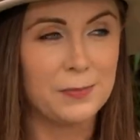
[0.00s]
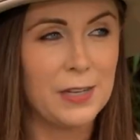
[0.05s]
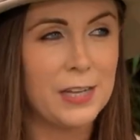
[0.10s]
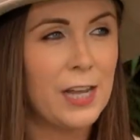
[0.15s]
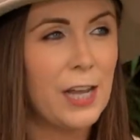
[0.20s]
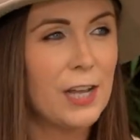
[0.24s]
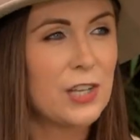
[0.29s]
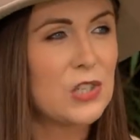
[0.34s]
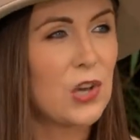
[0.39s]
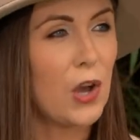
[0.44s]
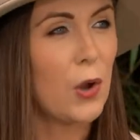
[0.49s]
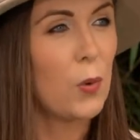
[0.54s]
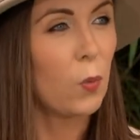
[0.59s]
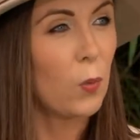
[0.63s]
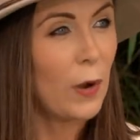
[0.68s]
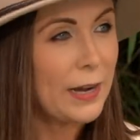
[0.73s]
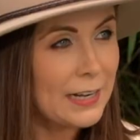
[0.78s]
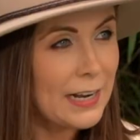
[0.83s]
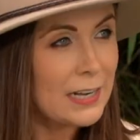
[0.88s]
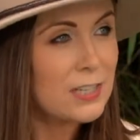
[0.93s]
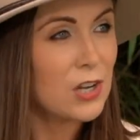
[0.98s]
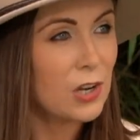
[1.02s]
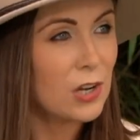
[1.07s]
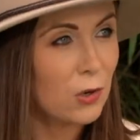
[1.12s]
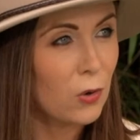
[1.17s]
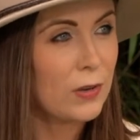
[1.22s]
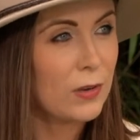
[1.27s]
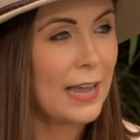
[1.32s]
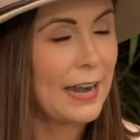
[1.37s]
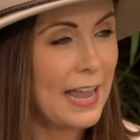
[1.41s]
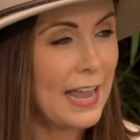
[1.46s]
So we need to
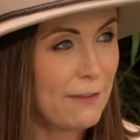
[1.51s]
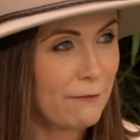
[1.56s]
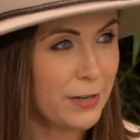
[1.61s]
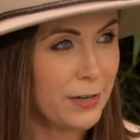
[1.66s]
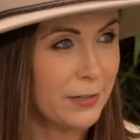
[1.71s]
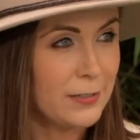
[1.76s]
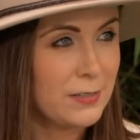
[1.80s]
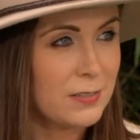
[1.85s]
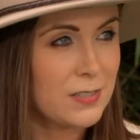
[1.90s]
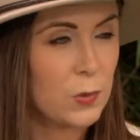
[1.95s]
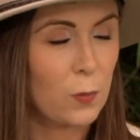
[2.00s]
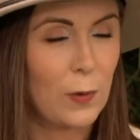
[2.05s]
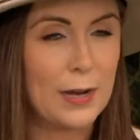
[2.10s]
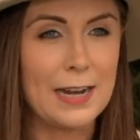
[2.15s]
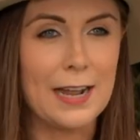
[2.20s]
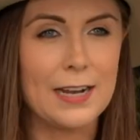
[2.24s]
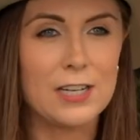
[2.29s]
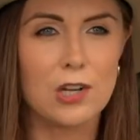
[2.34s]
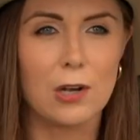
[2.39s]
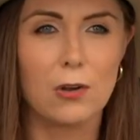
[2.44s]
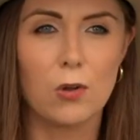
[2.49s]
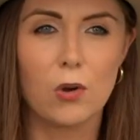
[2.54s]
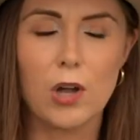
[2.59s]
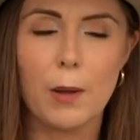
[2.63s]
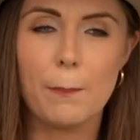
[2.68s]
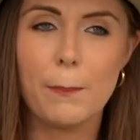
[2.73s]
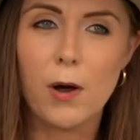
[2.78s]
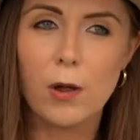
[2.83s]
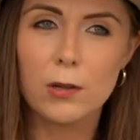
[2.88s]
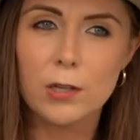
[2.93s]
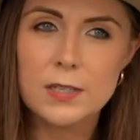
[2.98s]
look at evidence, we need to look at
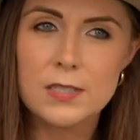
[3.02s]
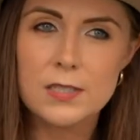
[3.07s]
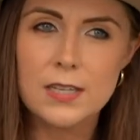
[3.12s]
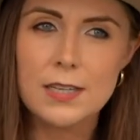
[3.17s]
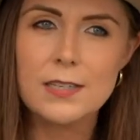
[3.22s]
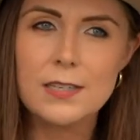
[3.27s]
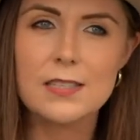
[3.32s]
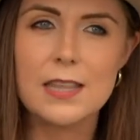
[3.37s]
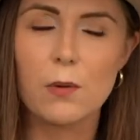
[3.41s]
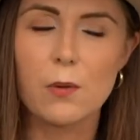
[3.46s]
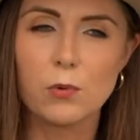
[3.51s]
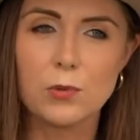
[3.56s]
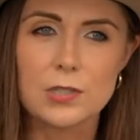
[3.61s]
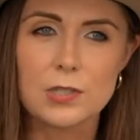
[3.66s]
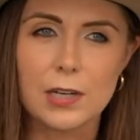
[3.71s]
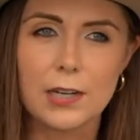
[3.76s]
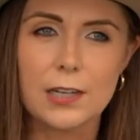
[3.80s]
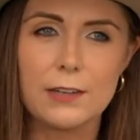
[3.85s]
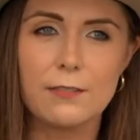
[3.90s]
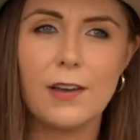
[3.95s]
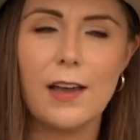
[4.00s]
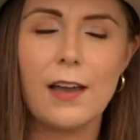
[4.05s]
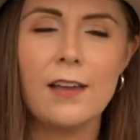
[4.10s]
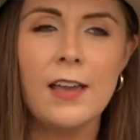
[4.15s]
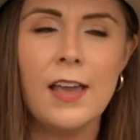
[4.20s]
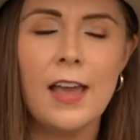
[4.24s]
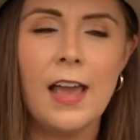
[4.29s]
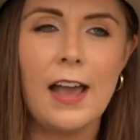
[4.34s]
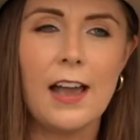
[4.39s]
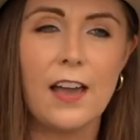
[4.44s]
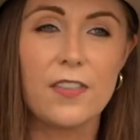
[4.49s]
policies that will deliver
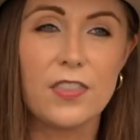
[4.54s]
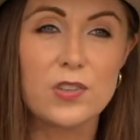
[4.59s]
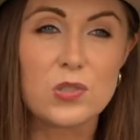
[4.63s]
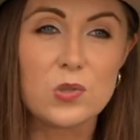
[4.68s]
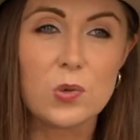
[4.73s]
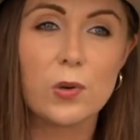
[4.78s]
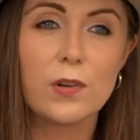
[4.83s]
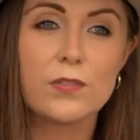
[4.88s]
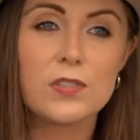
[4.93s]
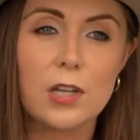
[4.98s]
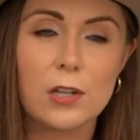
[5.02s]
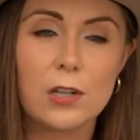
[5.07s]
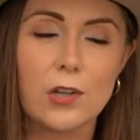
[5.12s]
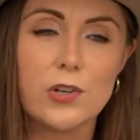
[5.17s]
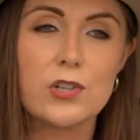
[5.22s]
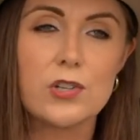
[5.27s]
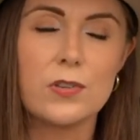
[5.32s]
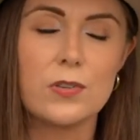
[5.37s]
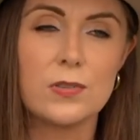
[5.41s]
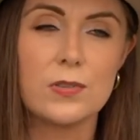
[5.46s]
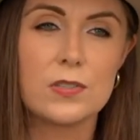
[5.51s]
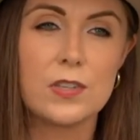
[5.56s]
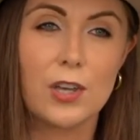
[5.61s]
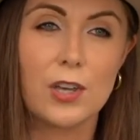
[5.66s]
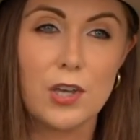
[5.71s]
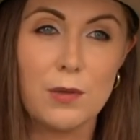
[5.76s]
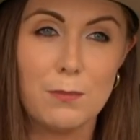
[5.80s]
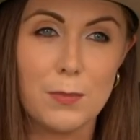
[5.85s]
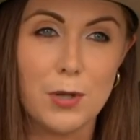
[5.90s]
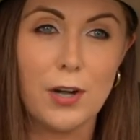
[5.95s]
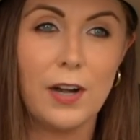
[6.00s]
uh, the sort of solutions the
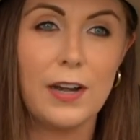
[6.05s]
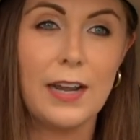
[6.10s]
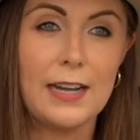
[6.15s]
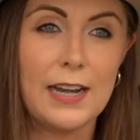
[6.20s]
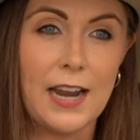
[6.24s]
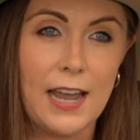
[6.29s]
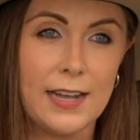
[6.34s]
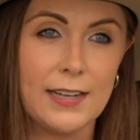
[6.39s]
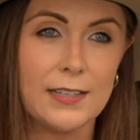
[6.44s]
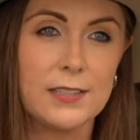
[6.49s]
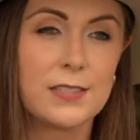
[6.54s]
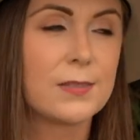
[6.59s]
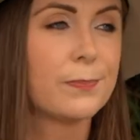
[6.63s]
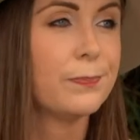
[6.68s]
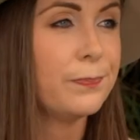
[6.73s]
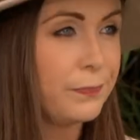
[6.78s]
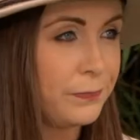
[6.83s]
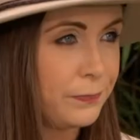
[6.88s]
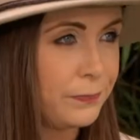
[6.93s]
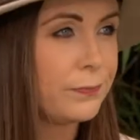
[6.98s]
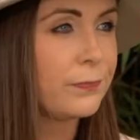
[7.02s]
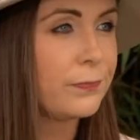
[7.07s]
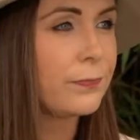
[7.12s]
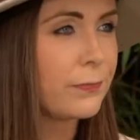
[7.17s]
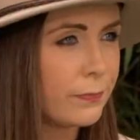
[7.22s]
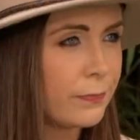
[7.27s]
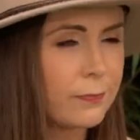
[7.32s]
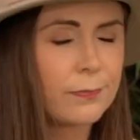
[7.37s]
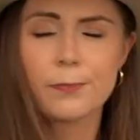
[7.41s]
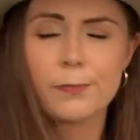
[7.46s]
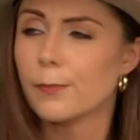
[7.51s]
community needs.
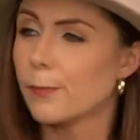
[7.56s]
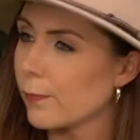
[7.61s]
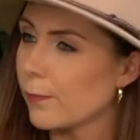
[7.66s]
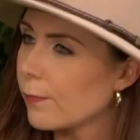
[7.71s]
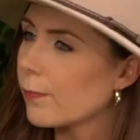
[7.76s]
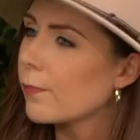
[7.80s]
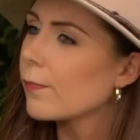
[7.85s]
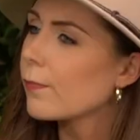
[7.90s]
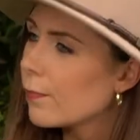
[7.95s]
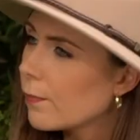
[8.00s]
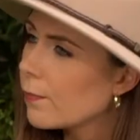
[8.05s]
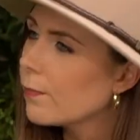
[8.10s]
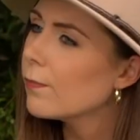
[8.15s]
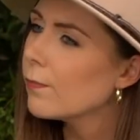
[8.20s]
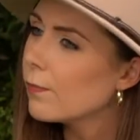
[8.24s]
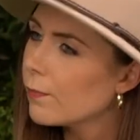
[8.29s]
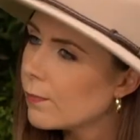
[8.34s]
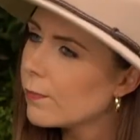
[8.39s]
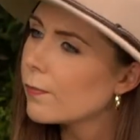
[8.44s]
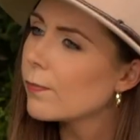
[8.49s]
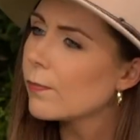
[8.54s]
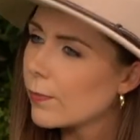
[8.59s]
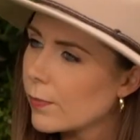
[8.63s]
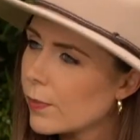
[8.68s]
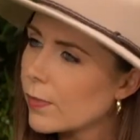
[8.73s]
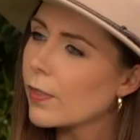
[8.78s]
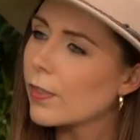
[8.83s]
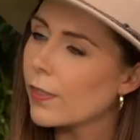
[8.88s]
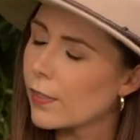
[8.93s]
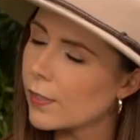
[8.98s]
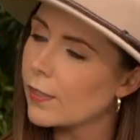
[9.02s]
Detention um, is a last resort.
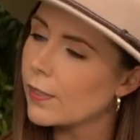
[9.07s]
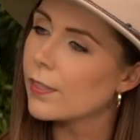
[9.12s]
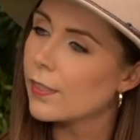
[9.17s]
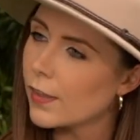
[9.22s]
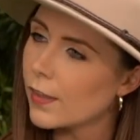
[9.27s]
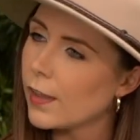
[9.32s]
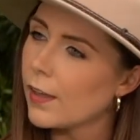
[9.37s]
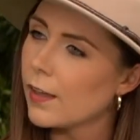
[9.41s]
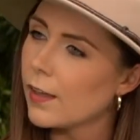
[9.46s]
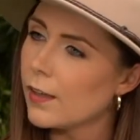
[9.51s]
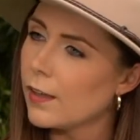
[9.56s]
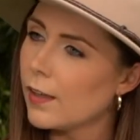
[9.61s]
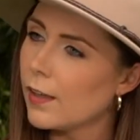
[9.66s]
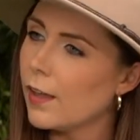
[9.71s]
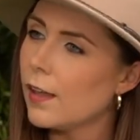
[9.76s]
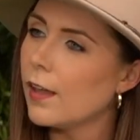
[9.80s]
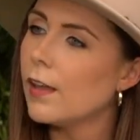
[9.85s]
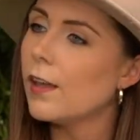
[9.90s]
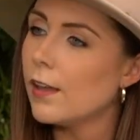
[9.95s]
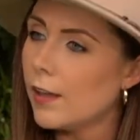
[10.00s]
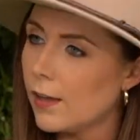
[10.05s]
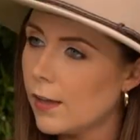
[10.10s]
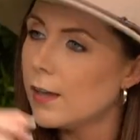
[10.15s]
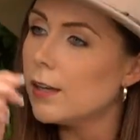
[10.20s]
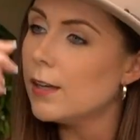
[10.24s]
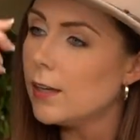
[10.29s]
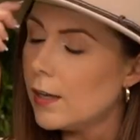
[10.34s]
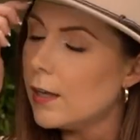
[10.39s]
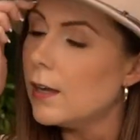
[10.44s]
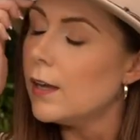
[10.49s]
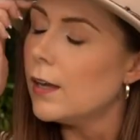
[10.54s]
Um, it's written into the youth justice
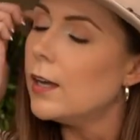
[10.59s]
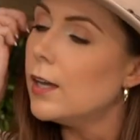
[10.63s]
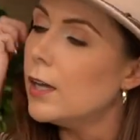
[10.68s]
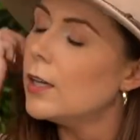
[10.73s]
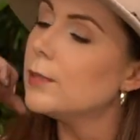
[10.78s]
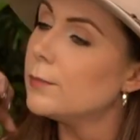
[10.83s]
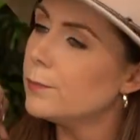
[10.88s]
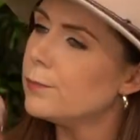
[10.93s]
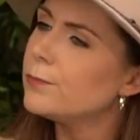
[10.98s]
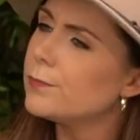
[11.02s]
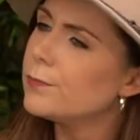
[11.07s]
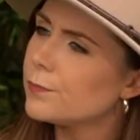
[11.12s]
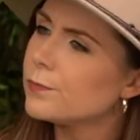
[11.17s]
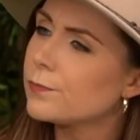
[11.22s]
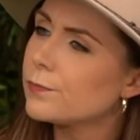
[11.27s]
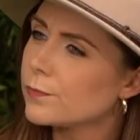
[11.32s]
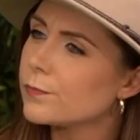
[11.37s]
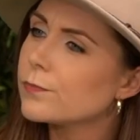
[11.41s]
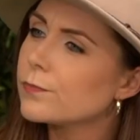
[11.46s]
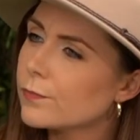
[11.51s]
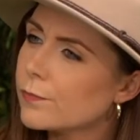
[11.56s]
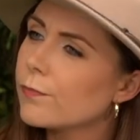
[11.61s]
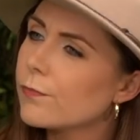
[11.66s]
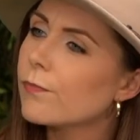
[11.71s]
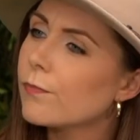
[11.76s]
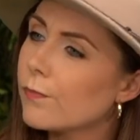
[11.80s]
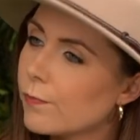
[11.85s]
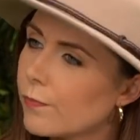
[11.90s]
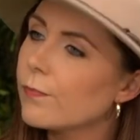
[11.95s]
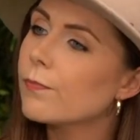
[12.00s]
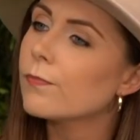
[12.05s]
legislation that that should be
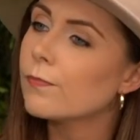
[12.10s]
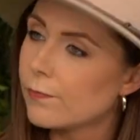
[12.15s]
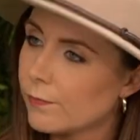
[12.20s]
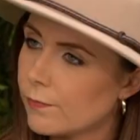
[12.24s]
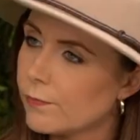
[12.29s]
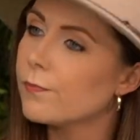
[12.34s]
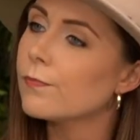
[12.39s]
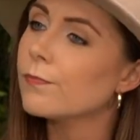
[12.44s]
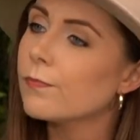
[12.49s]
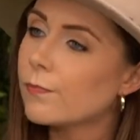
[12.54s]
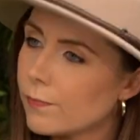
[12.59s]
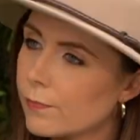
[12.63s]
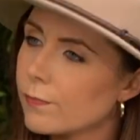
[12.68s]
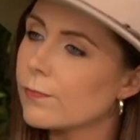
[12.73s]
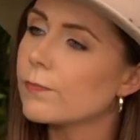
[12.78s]
avoided and restorative